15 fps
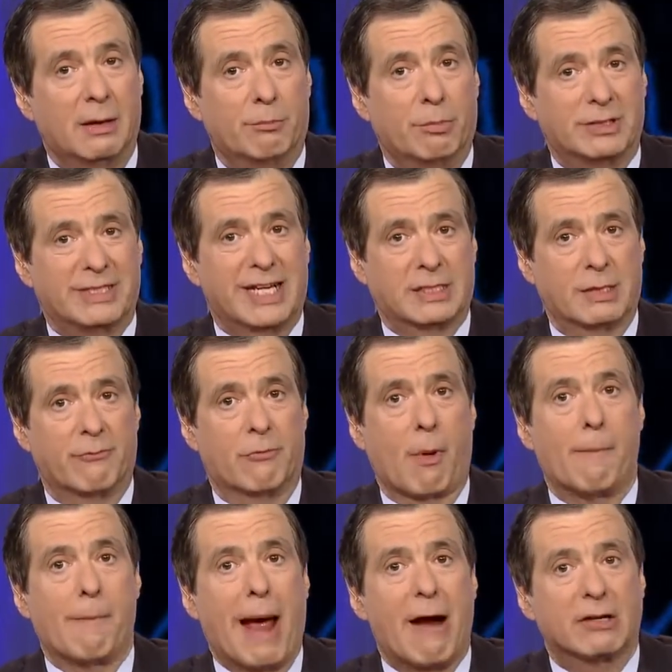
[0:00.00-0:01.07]
protect him from
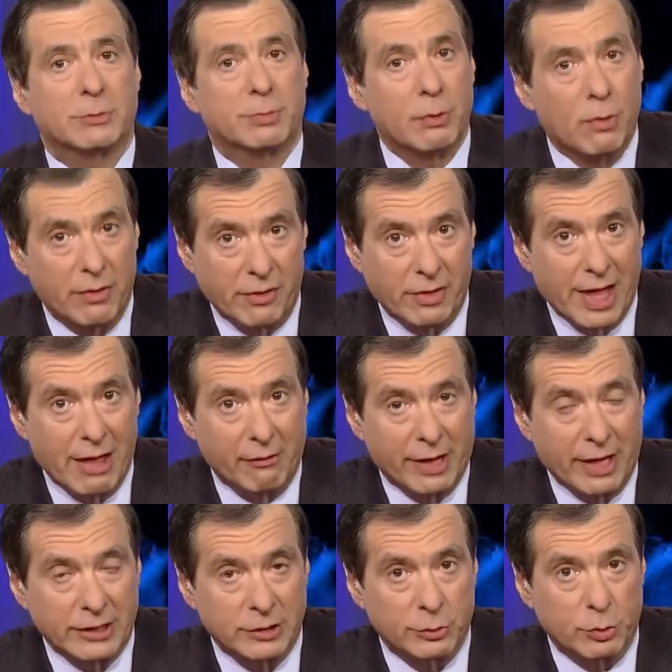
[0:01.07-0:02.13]
embarrassment, whether the
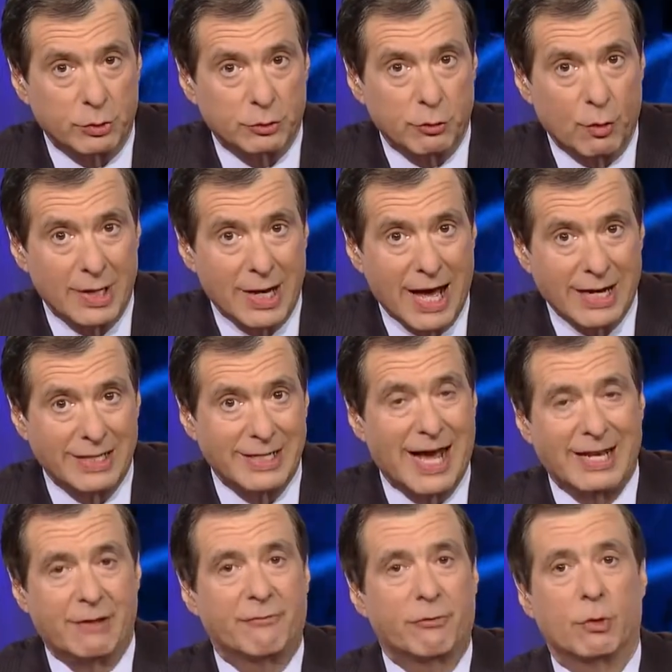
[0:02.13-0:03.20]
allegations were true or not, and
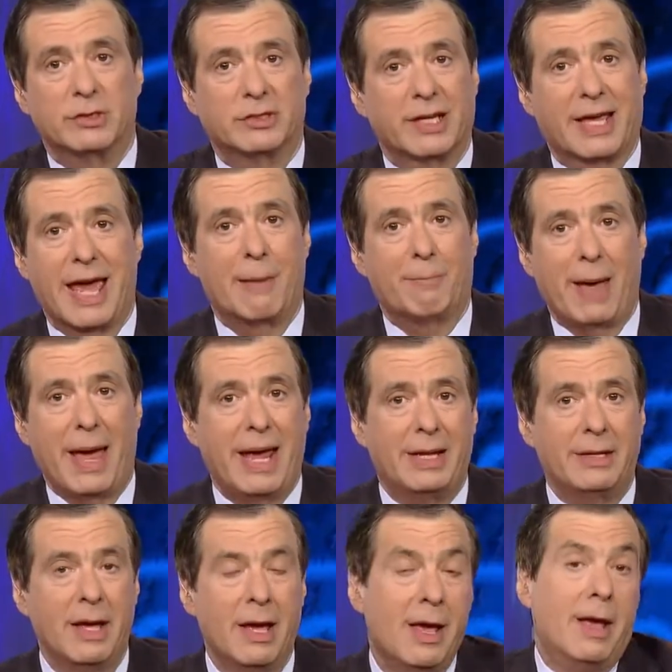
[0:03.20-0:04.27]
not influence the
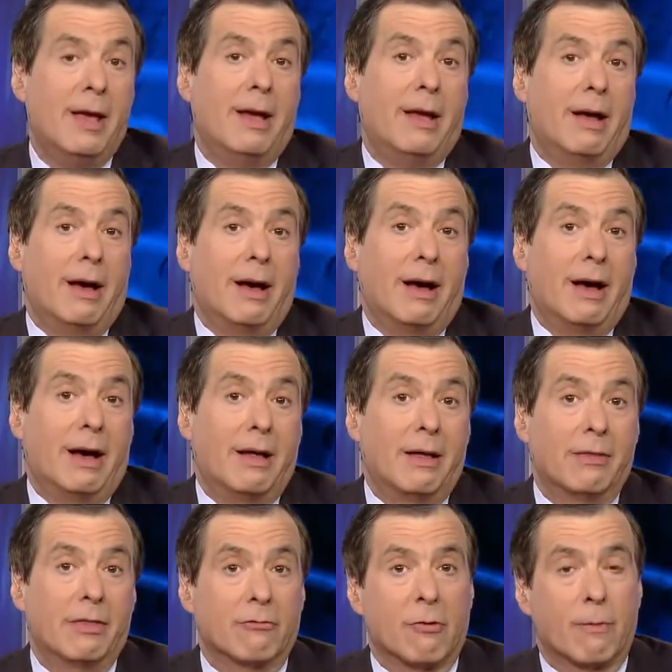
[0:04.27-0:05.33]
campaign.
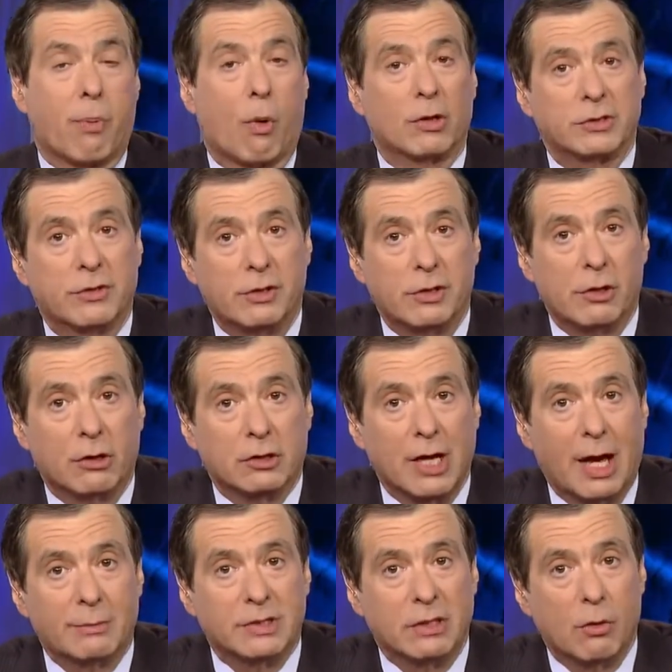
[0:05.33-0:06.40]
There were reports in the New York
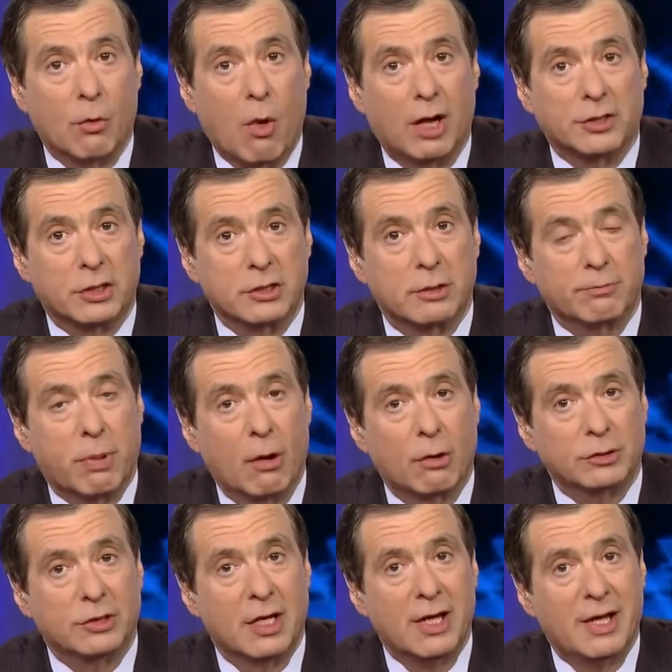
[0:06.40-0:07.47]
Times and the Washington
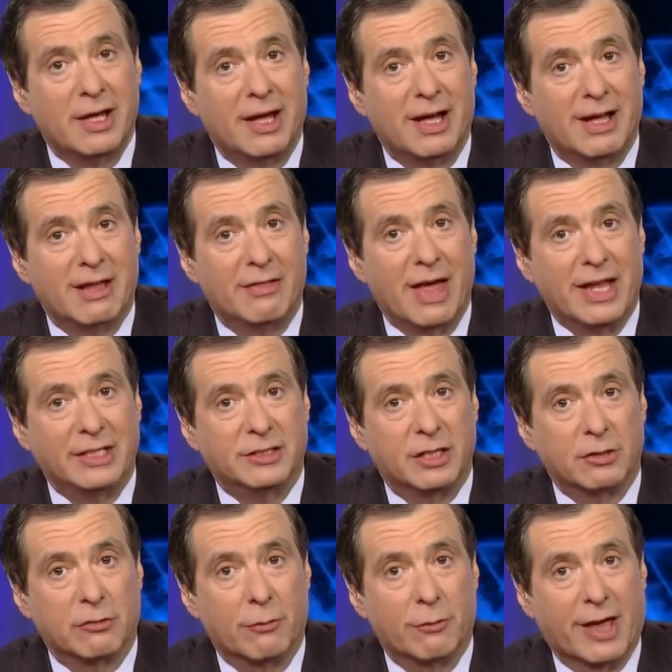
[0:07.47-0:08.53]
Post that he's
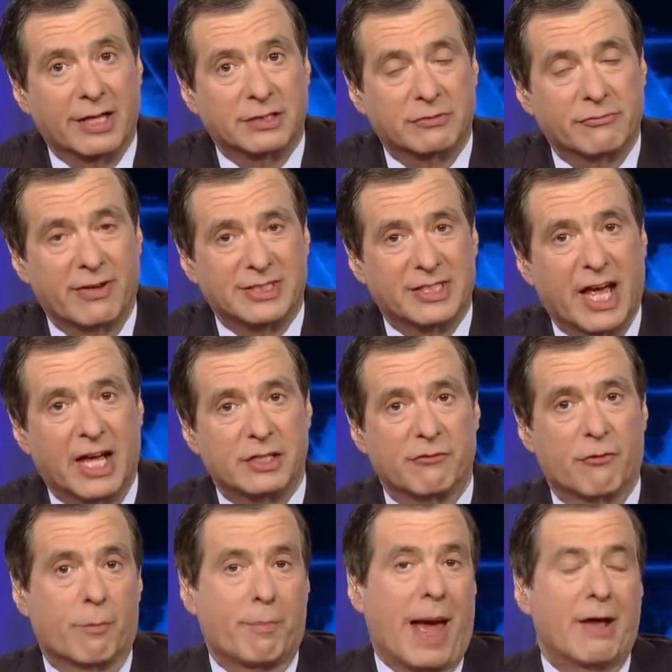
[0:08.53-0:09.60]
under investigation
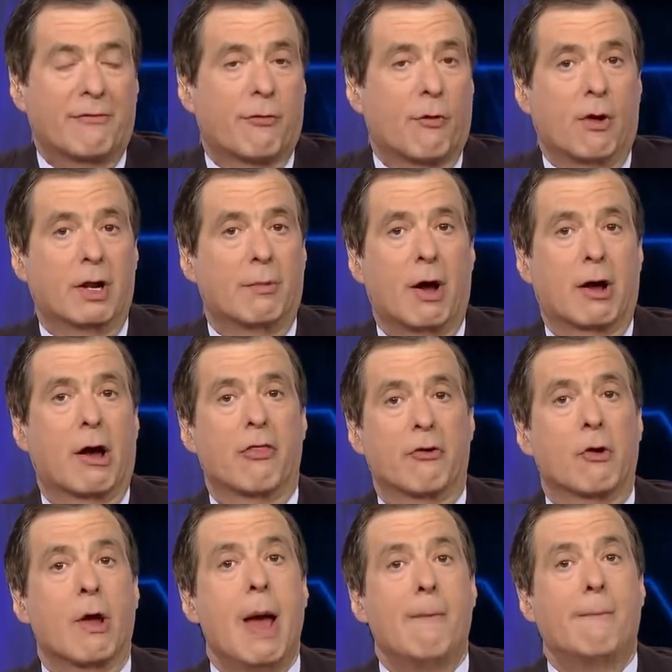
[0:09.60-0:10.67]
for bank fraud, among
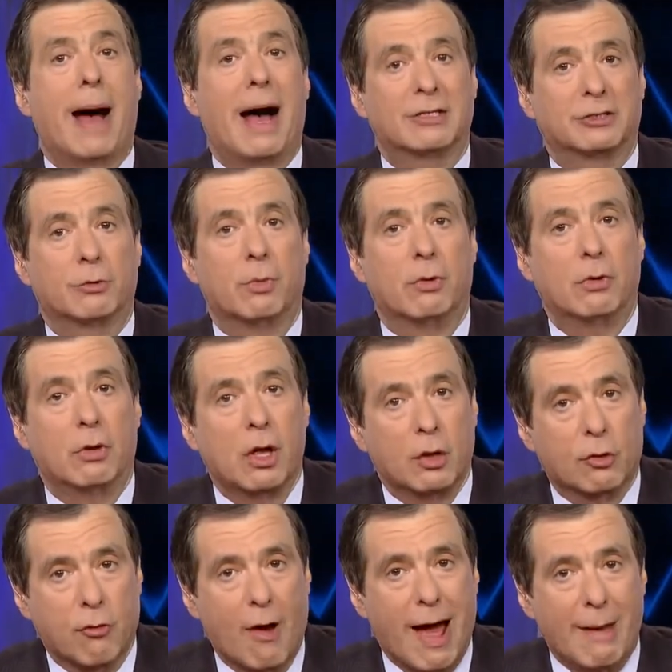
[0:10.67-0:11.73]
other possible
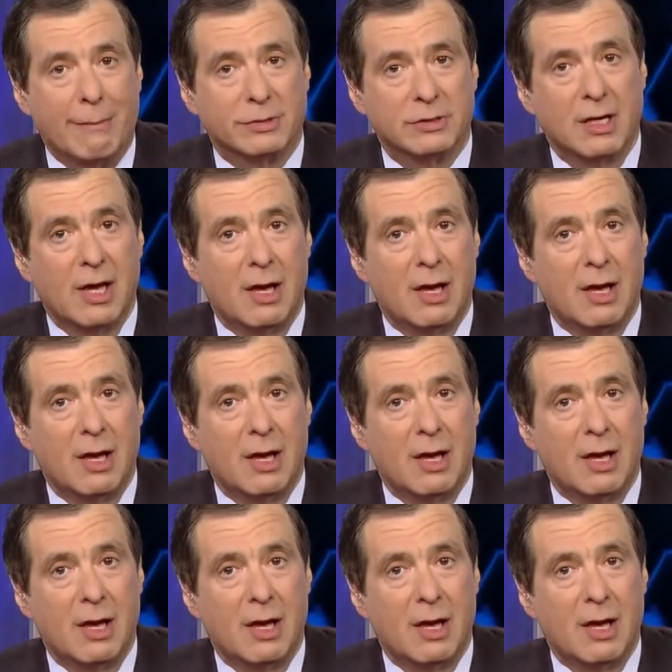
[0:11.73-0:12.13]
crimes.